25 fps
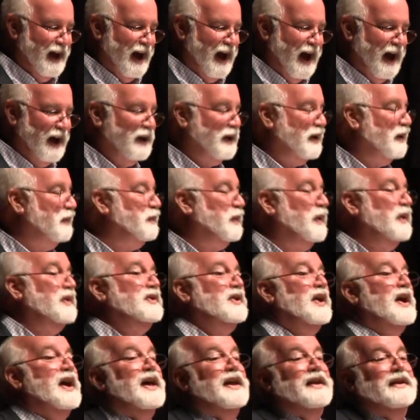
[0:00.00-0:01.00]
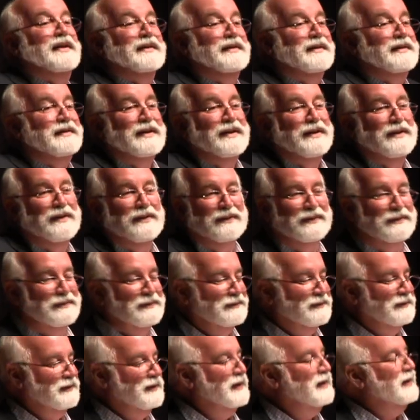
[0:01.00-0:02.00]
I could pretend, you know.
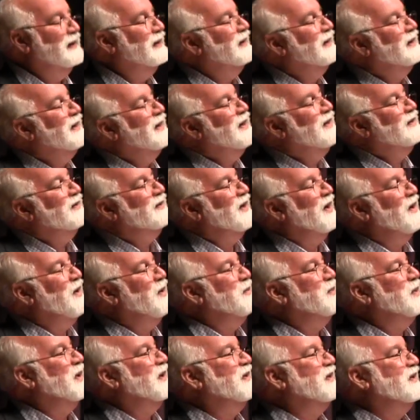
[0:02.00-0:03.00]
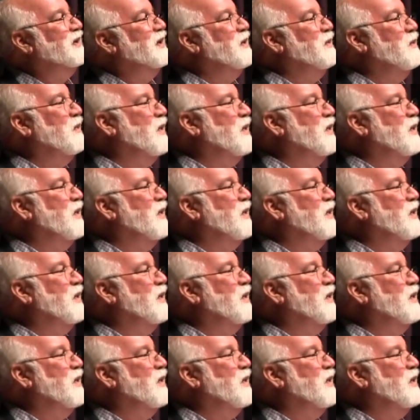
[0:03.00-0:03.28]
So, but they're